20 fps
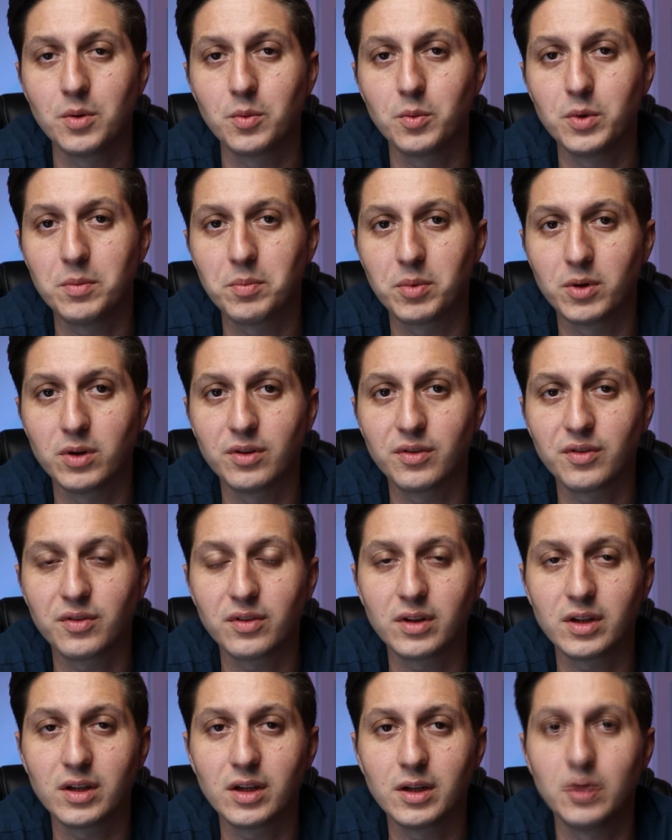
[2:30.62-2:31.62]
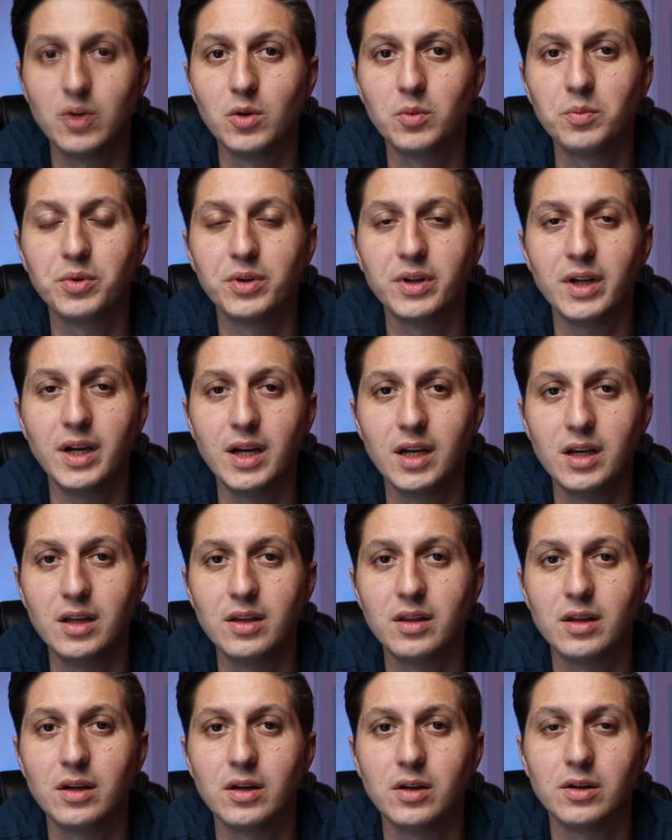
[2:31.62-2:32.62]
We personally don't put
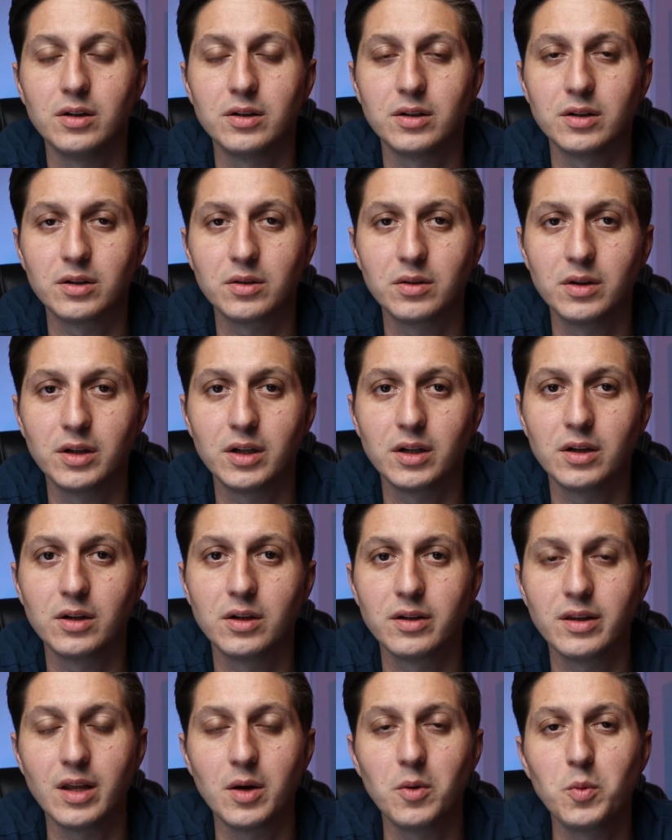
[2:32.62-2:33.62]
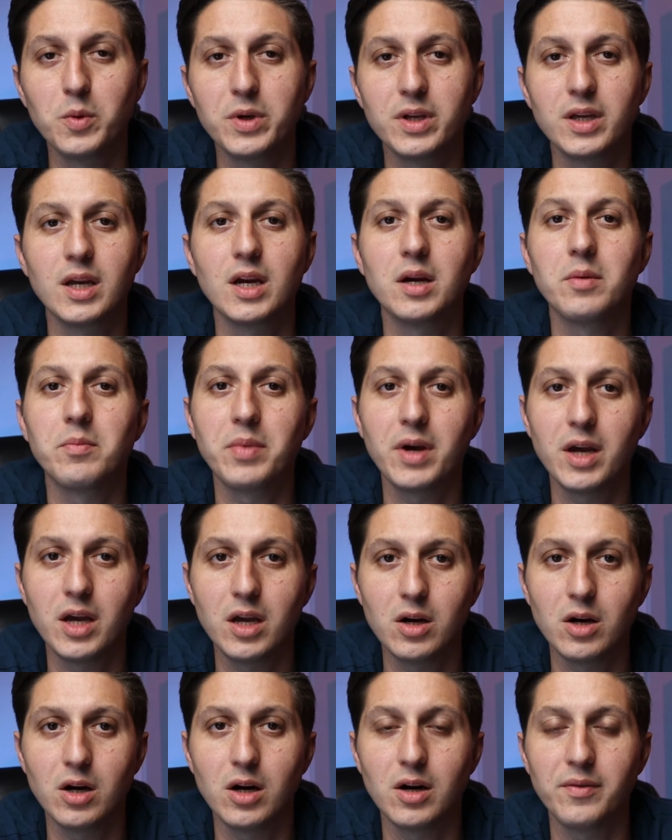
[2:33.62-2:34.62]
anything on our credit card that we can't
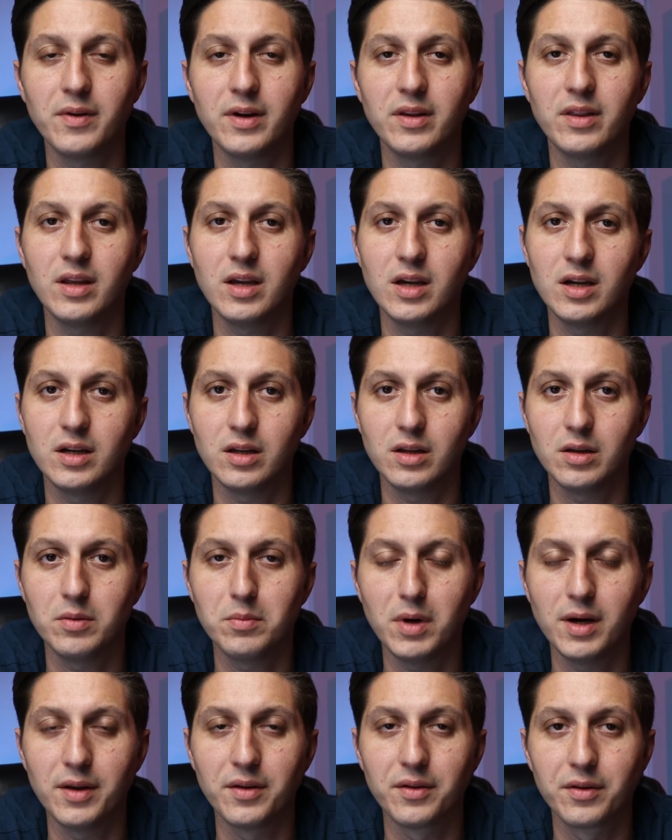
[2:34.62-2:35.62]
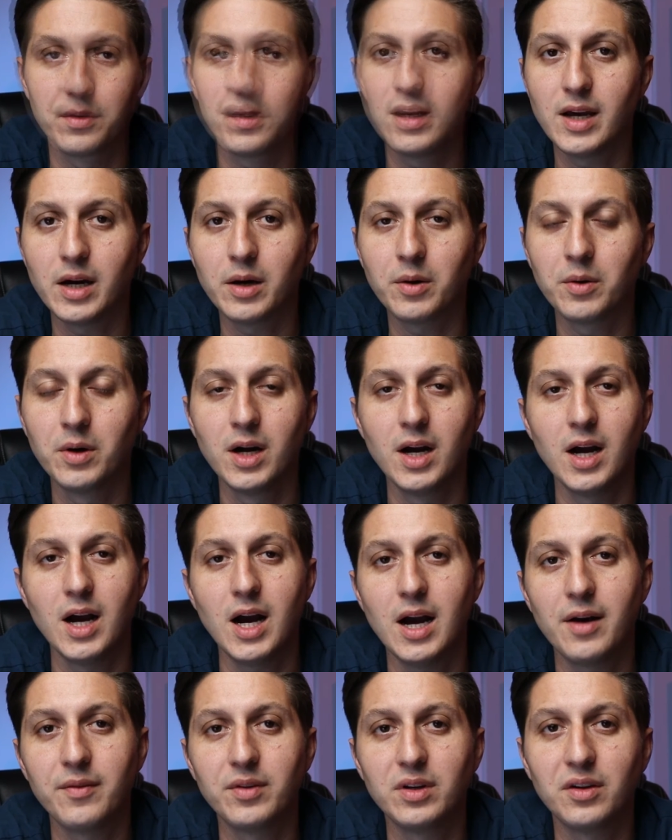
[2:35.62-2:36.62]
pay off at the end of the month. Now,
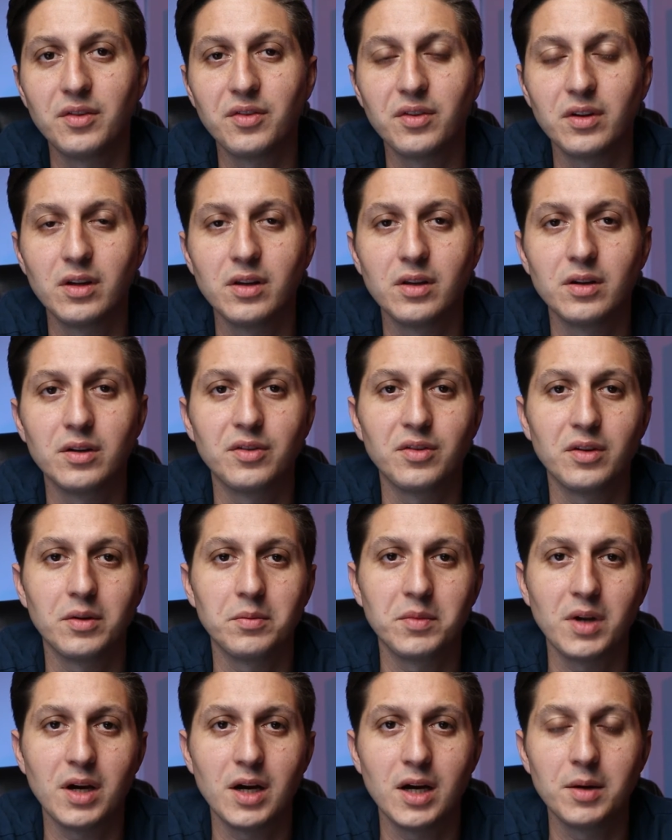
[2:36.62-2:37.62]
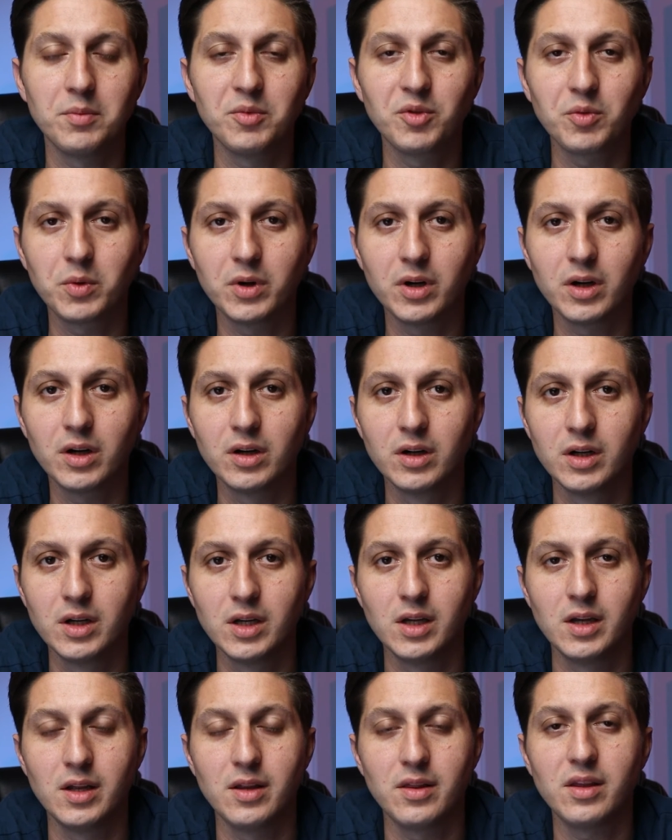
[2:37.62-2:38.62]
obviously there's some times where
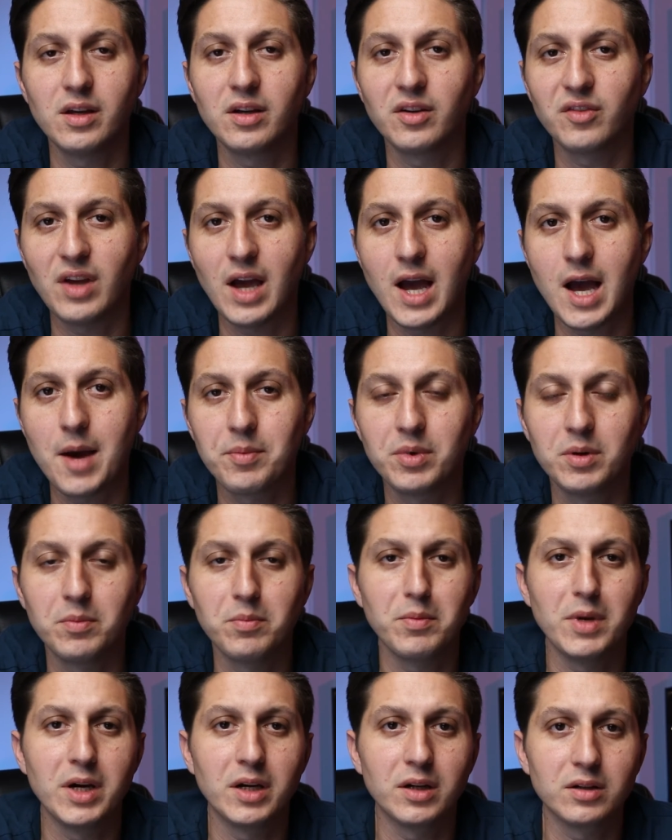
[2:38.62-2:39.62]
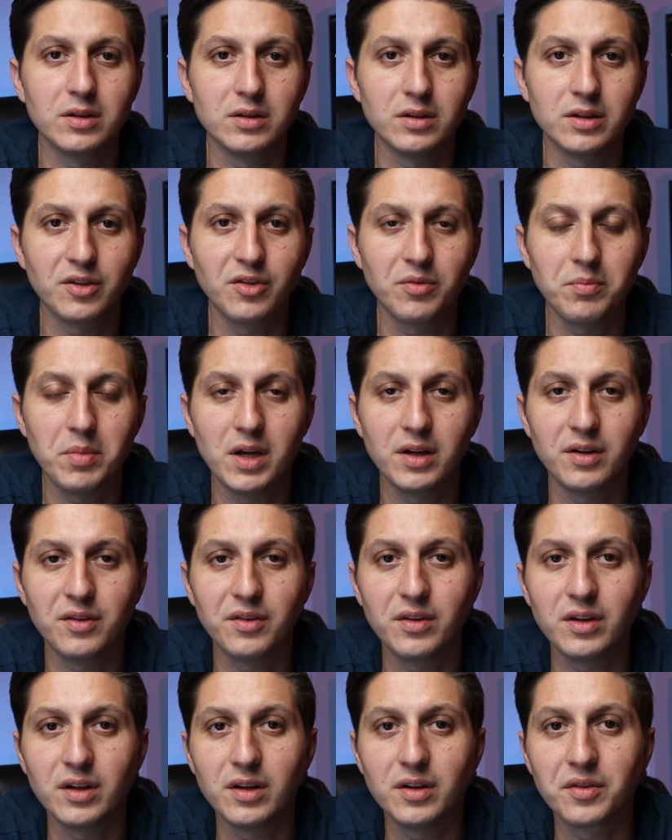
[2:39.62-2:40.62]
things happen, medical
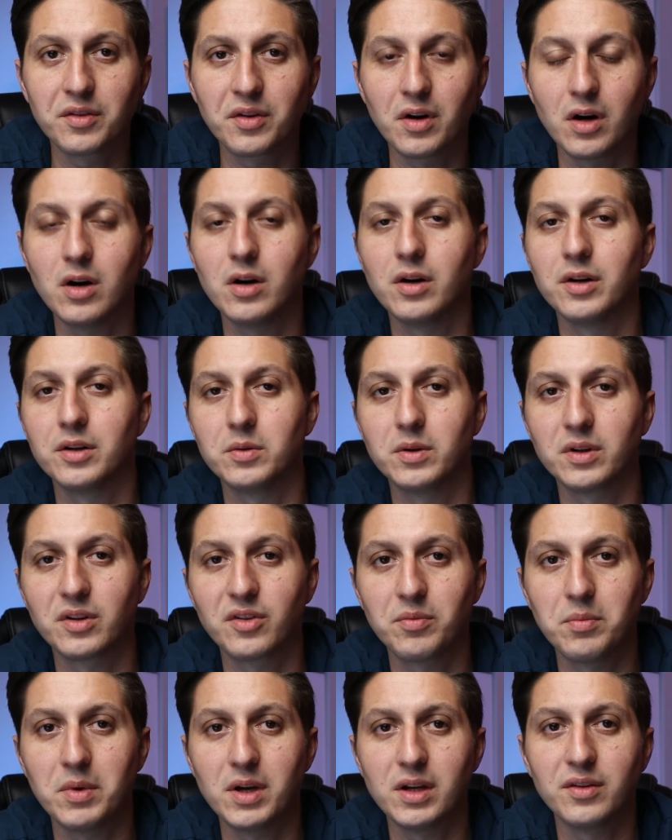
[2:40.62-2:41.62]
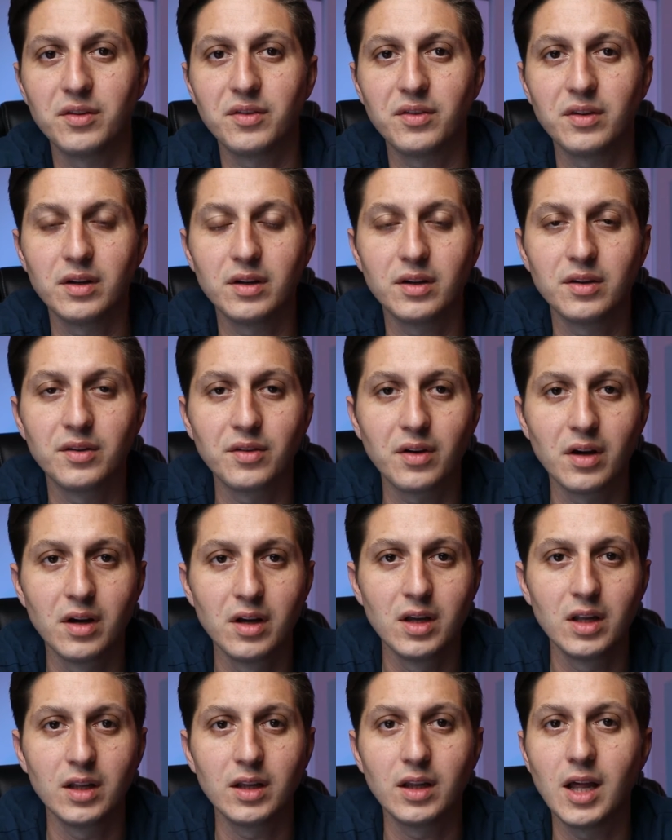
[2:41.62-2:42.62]
expenses, auto expenses,
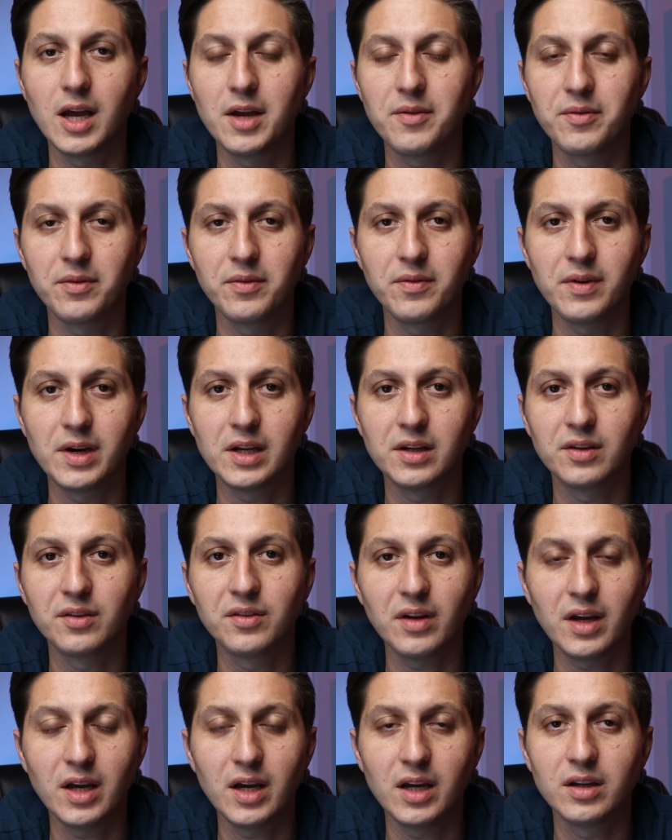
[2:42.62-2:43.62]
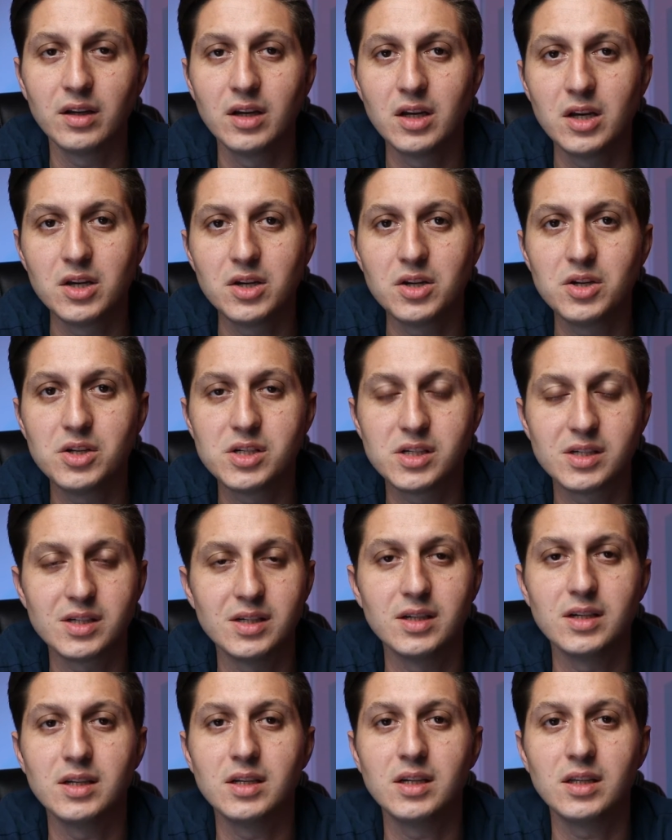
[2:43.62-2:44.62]
life events, and you just
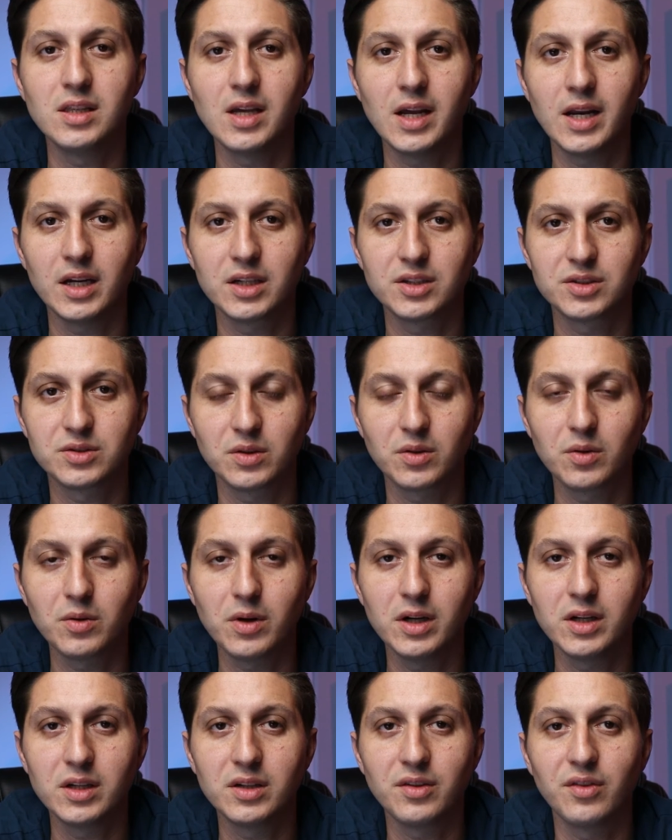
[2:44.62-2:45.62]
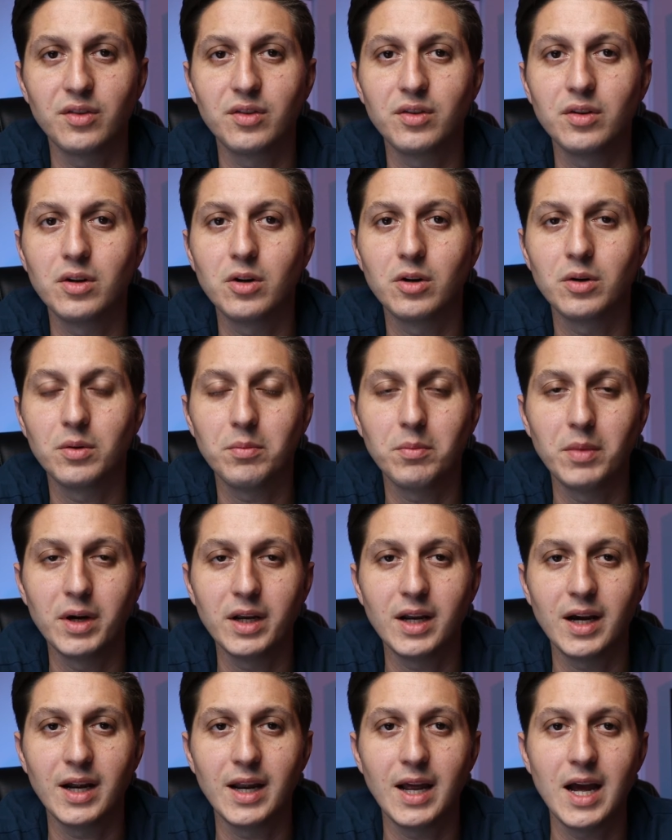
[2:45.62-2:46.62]
need that extra credit since you
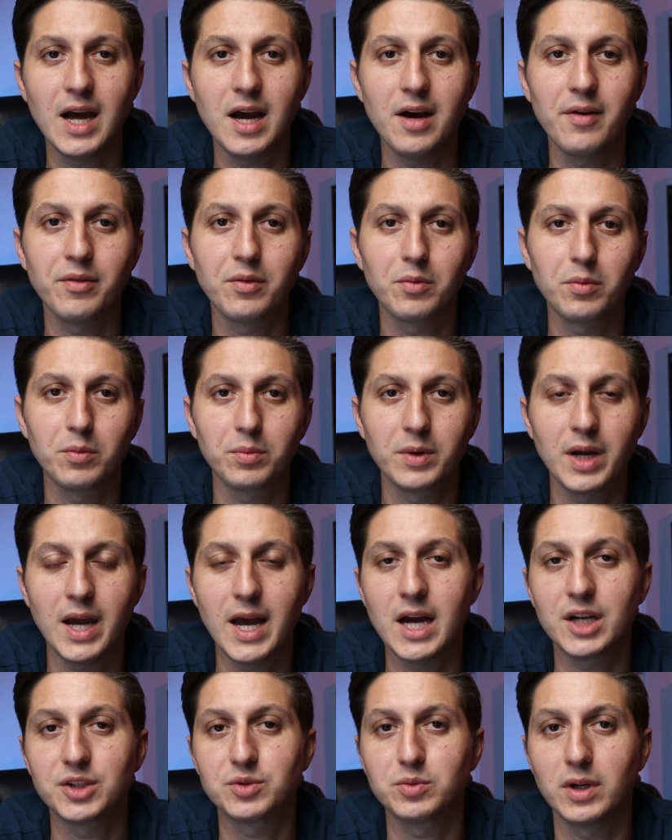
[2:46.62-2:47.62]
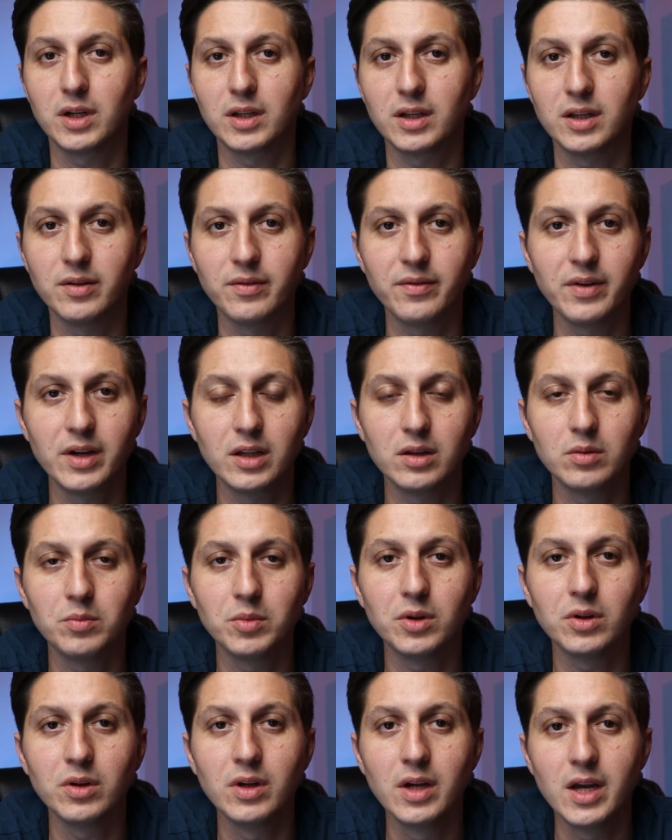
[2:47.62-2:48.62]
might not have the cash readily
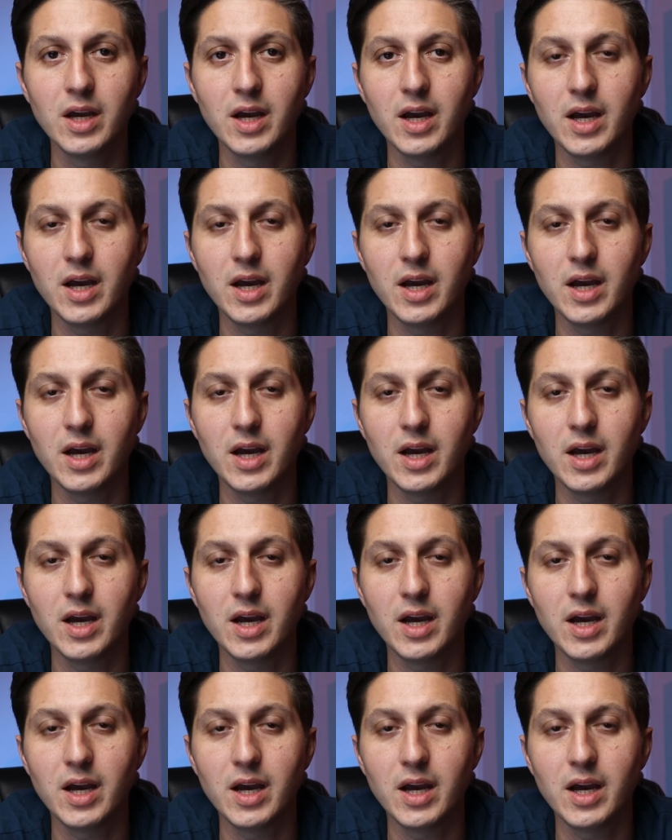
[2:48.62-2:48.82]
available.